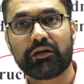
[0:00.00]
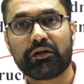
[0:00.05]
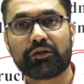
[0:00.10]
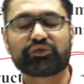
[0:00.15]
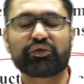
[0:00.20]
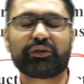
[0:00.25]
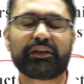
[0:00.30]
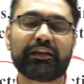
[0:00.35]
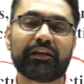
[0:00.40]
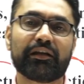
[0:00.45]

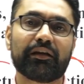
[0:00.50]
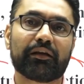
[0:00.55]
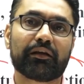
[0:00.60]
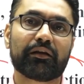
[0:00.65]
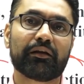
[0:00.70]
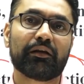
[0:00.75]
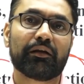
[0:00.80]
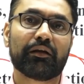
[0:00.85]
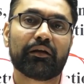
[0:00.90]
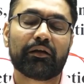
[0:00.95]
So
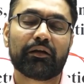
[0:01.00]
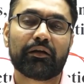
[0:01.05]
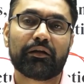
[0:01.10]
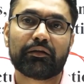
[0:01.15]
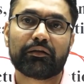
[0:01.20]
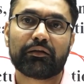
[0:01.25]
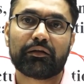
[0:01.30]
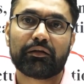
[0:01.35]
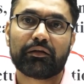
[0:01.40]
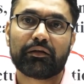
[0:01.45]
here
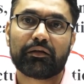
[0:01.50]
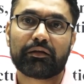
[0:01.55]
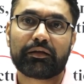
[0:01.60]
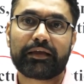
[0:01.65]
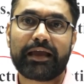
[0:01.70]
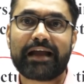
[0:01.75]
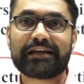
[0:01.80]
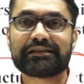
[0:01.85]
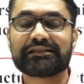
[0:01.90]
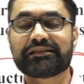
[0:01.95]

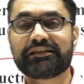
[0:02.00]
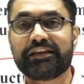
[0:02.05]
CATS